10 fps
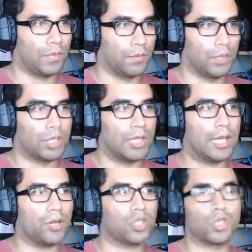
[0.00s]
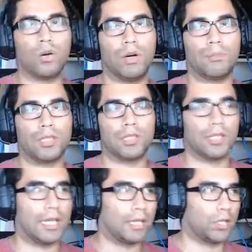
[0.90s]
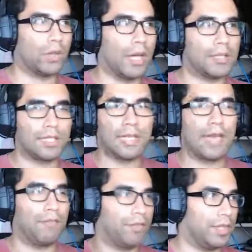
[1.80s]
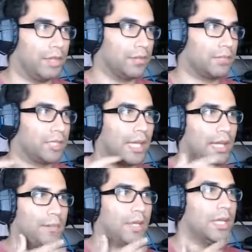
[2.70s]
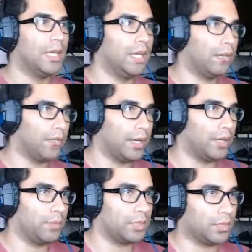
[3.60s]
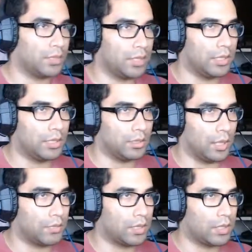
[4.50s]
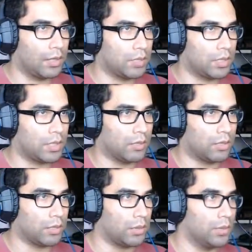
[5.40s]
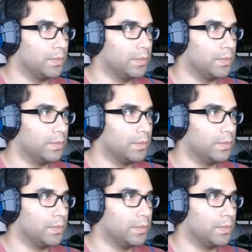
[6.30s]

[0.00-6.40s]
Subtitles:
Which they don't show up until like you actually have everything set up. Right here are the materials you need. Have you studied the ritual?